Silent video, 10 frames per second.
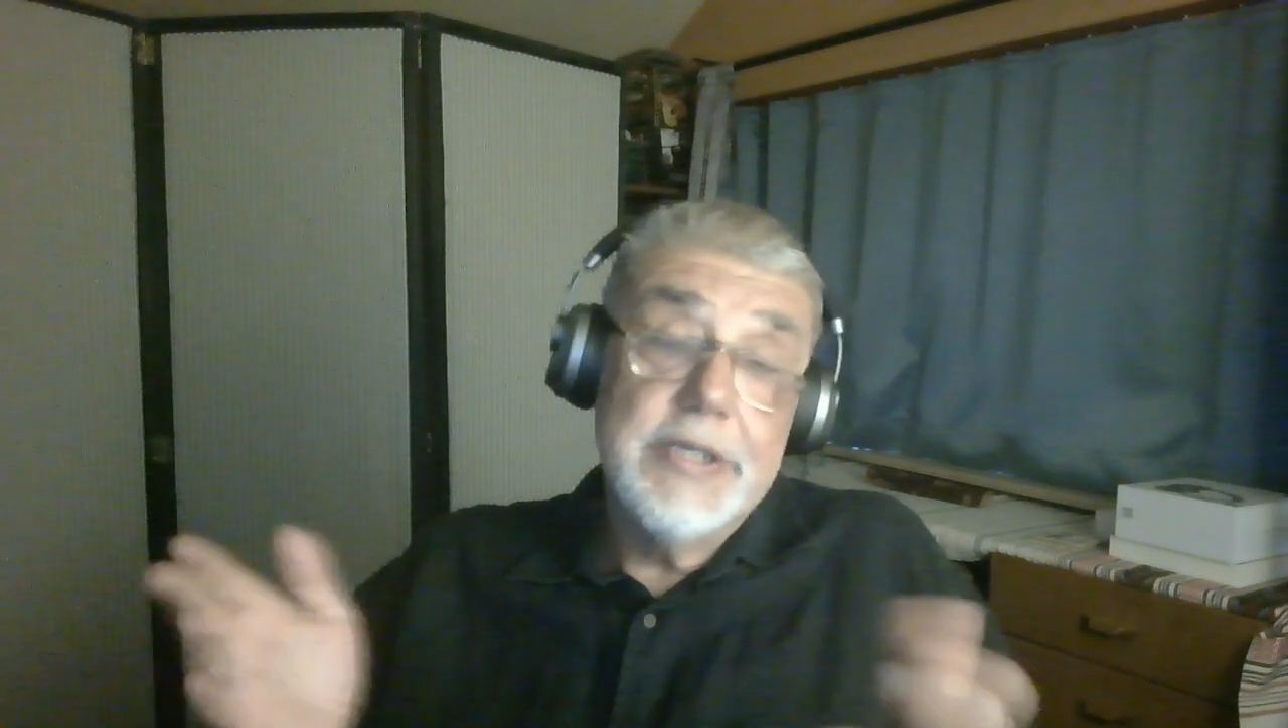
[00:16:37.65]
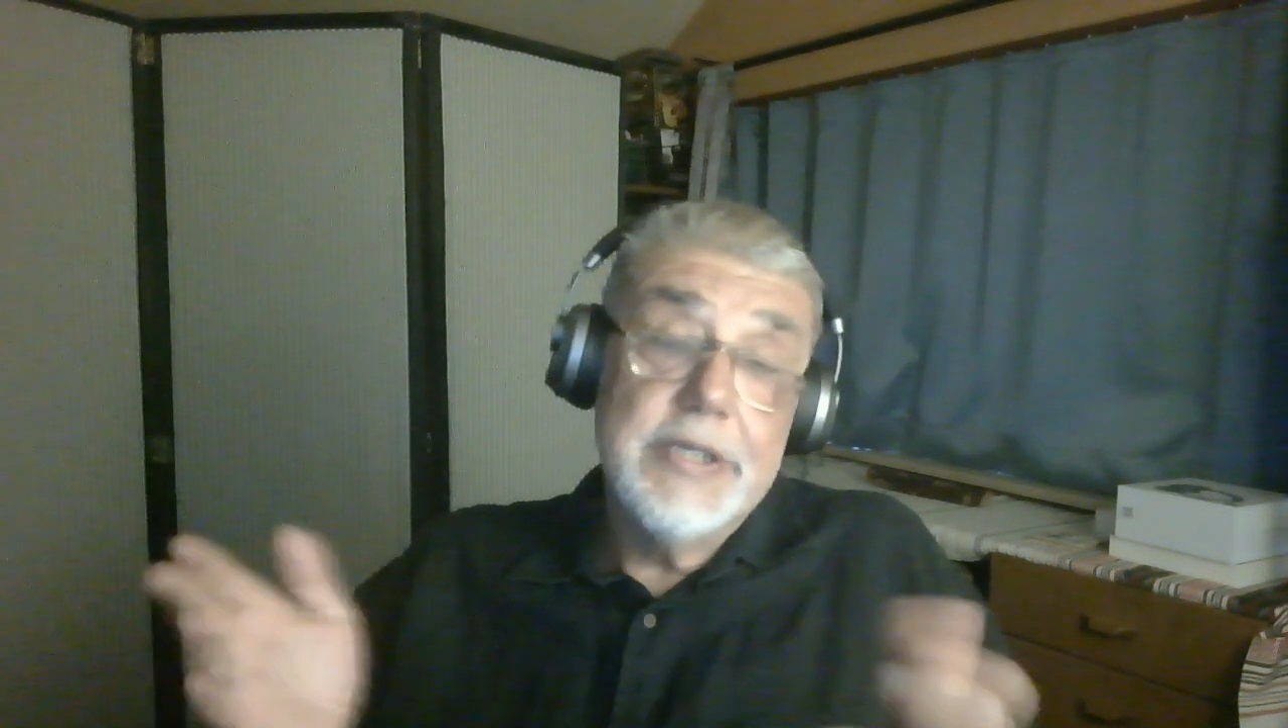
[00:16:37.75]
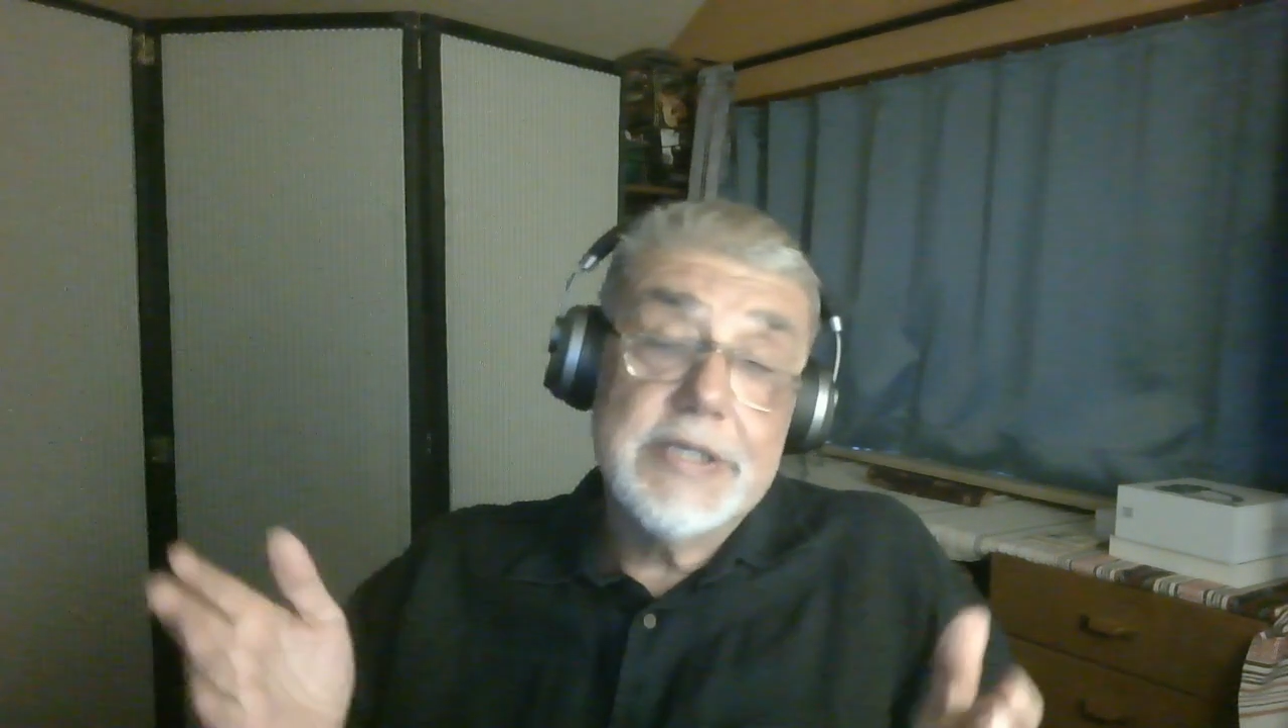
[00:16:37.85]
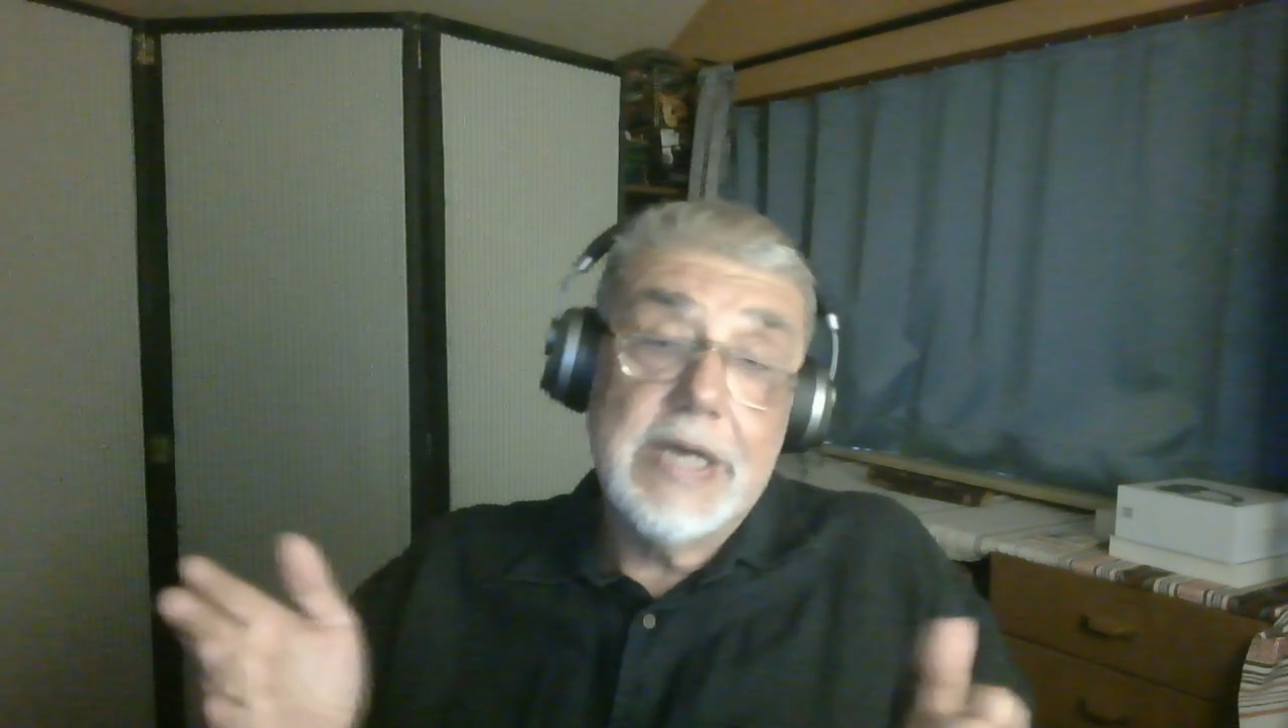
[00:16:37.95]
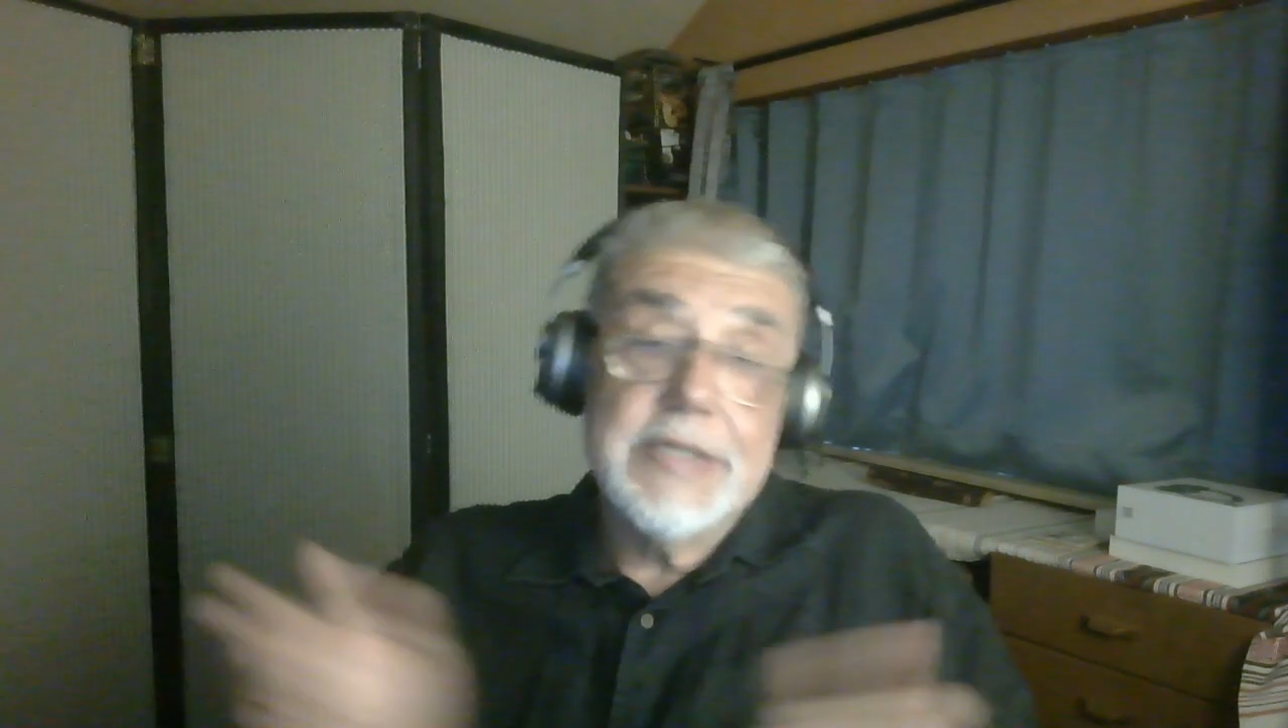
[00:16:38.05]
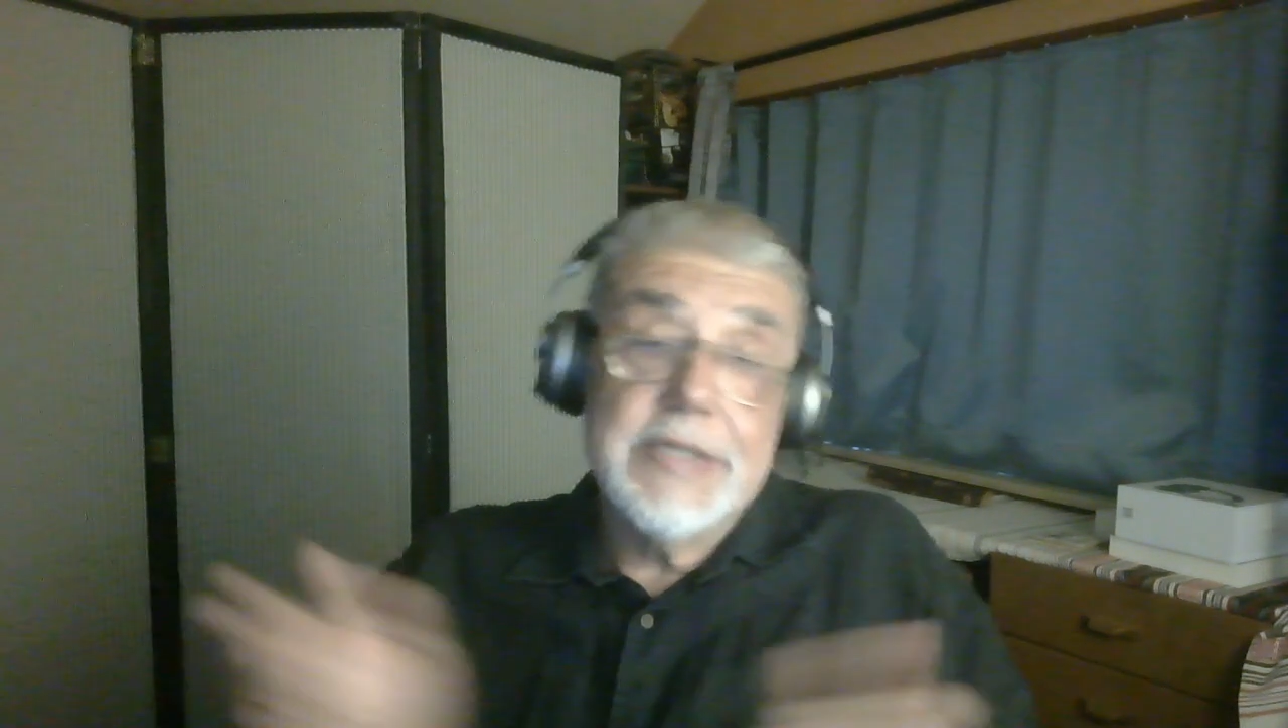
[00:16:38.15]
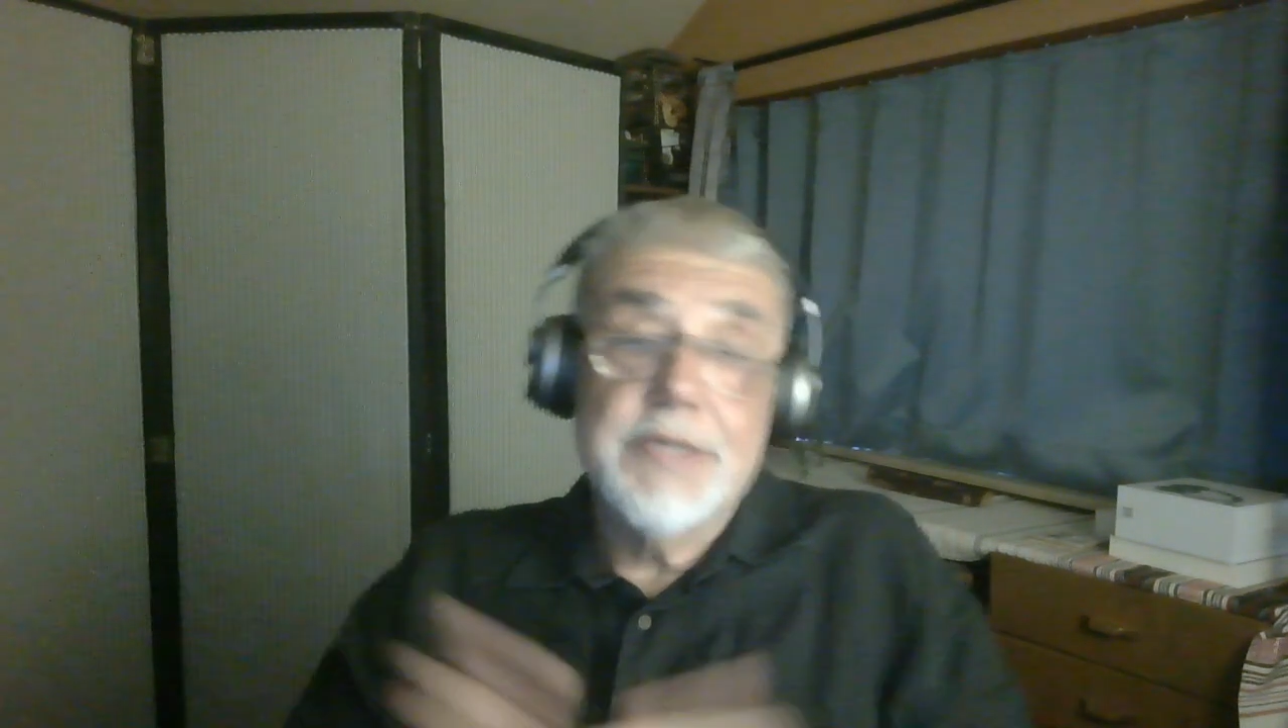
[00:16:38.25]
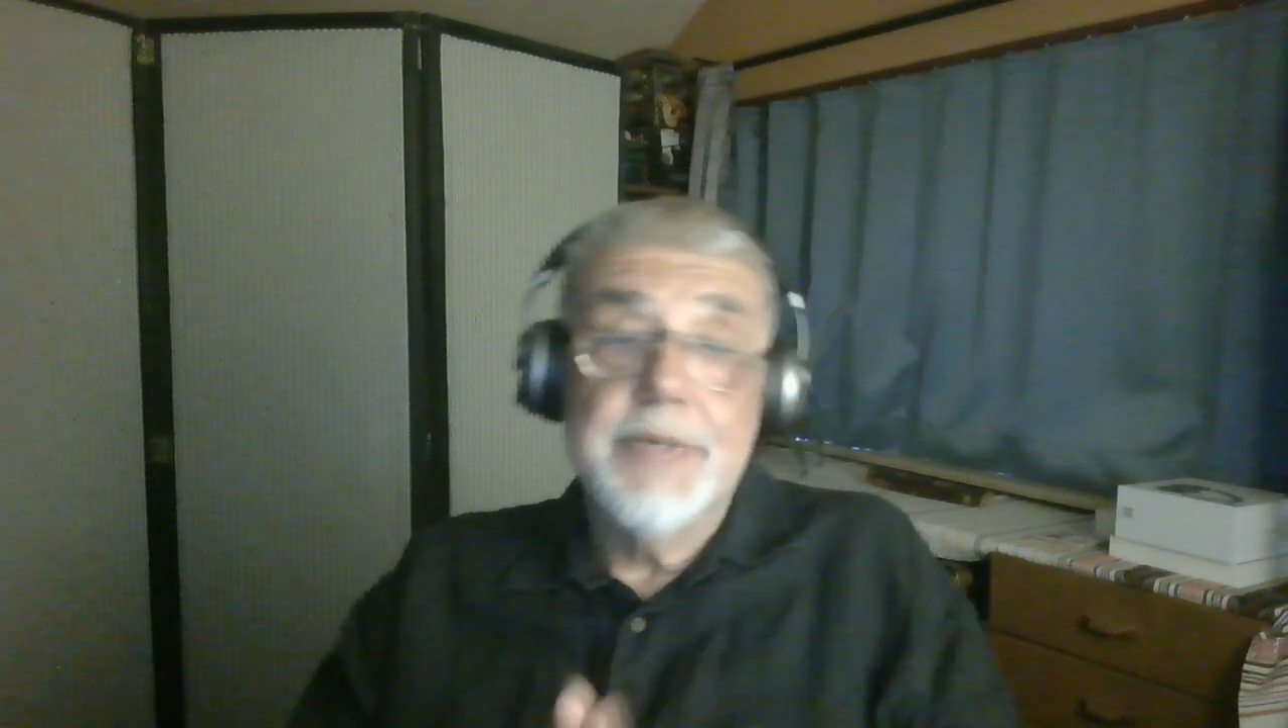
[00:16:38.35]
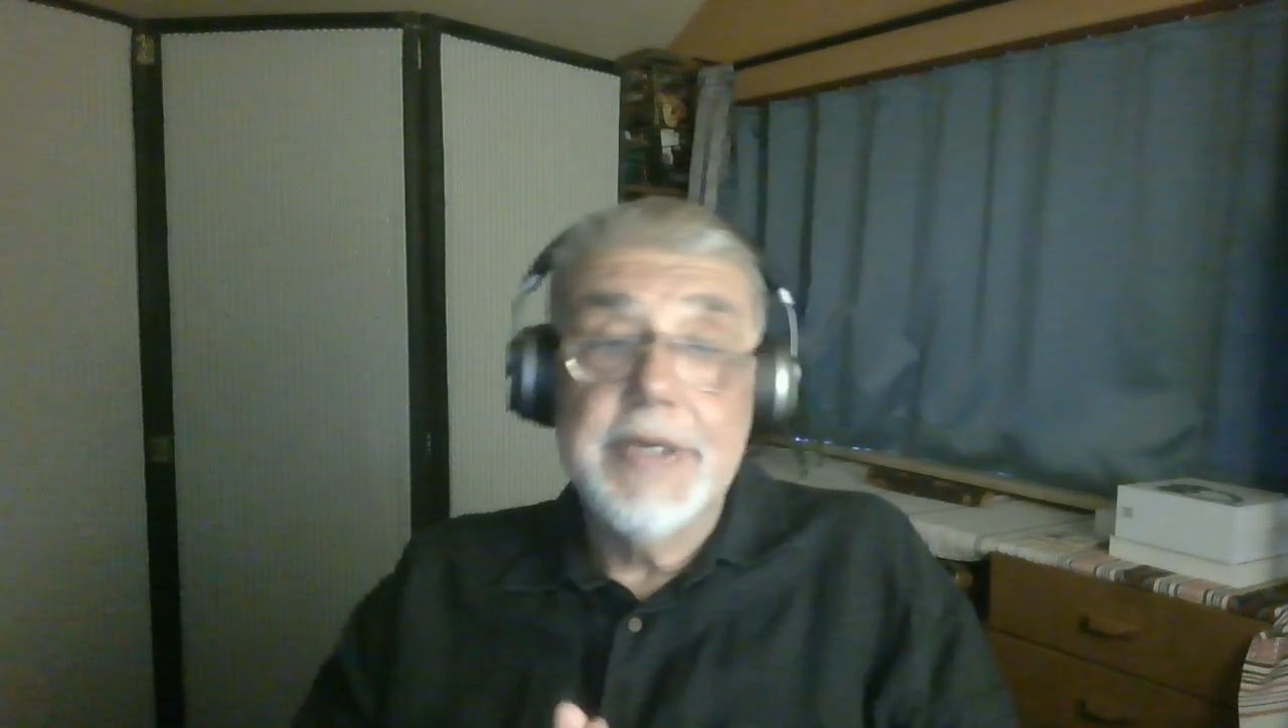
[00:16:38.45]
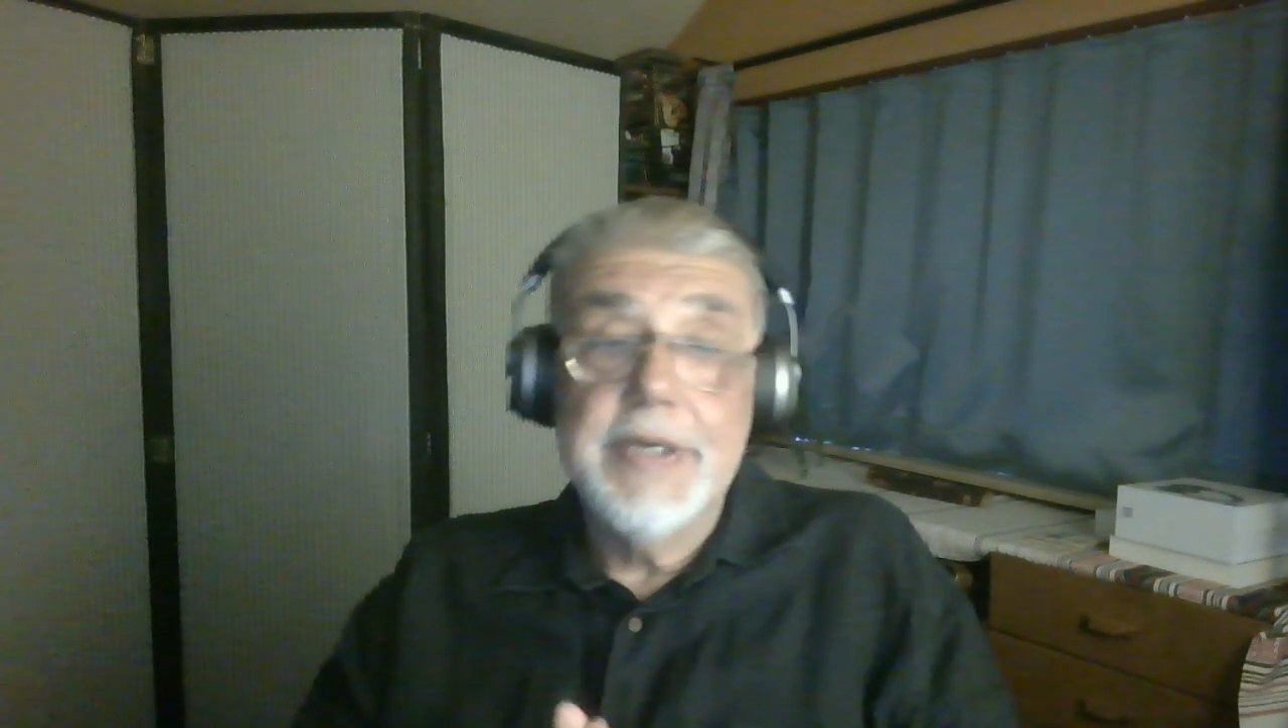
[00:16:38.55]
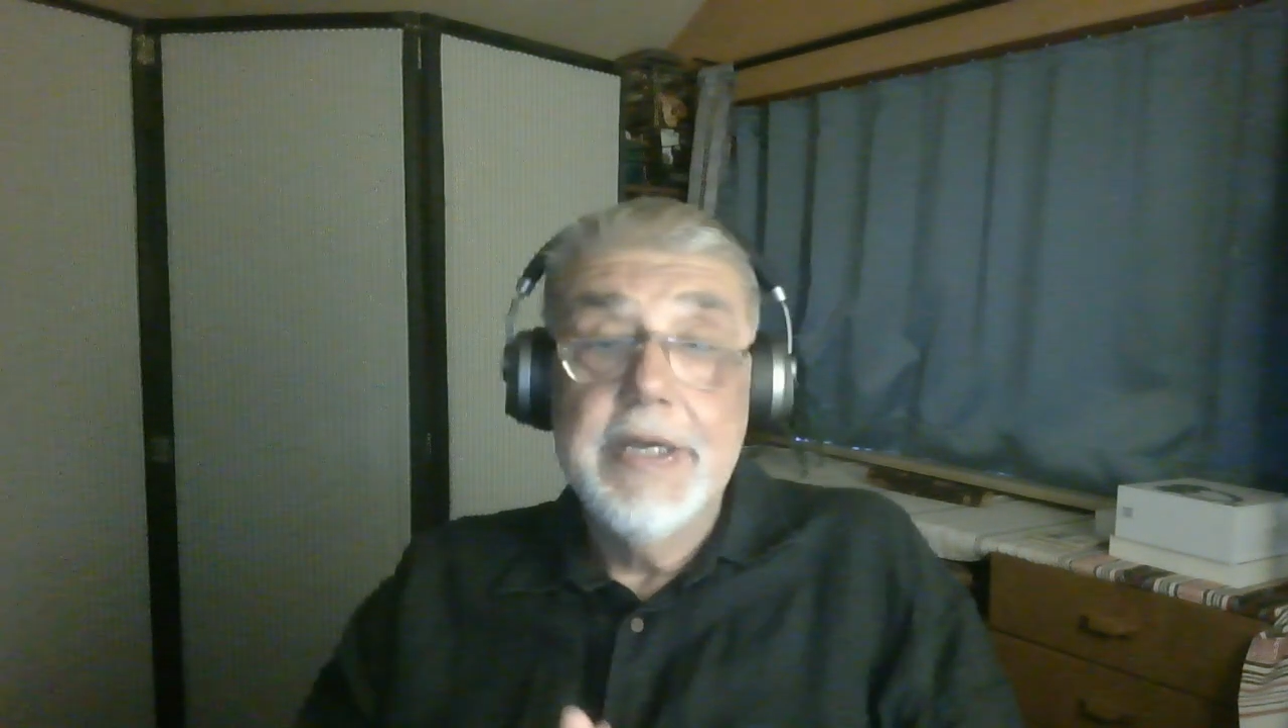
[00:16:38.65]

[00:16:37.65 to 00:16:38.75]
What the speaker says: customary